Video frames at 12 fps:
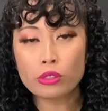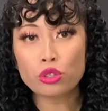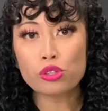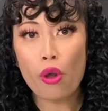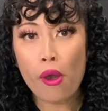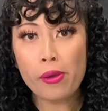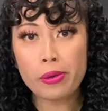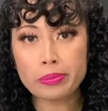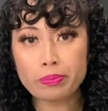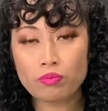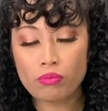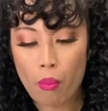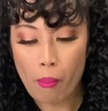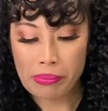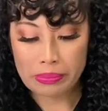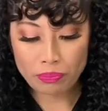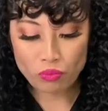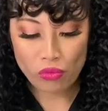good.
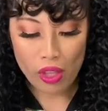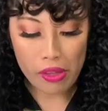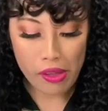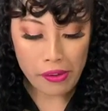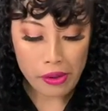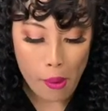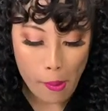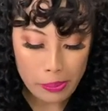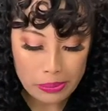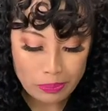I like it.